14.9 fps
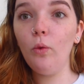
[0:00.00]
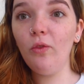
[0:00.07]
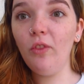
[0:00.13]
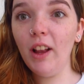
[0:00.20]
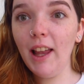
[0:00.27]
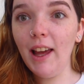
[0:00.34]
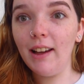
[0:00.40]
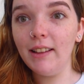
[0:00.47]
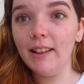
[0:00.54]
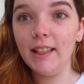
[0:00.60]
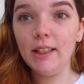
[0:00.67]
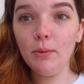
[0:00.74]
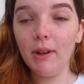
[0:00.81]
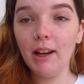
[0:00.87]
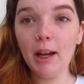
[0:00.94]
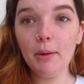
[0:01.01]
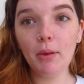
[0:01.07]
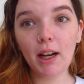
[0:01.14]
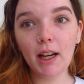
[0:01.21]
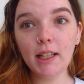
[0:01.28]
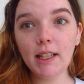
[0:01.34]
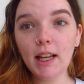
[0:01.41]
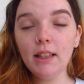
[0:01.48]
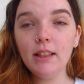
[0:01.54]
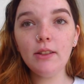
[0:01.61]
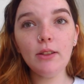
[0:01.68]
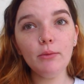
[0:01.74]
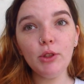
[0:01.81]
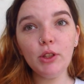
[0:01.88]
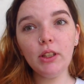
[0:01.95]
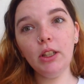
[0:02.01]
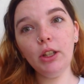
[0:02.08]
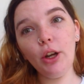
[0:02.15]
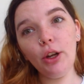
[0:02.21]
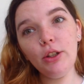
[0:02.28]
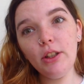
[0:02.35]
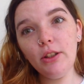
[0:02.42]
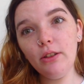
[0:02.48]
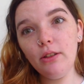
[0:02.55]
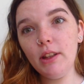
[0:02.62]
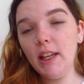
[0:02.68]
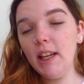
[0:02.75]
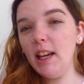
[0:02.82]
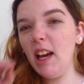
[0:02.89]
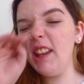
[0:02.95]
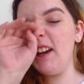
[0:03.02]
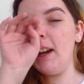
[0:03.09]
voila, that's one eyebrow done, so I'm just going to go do the other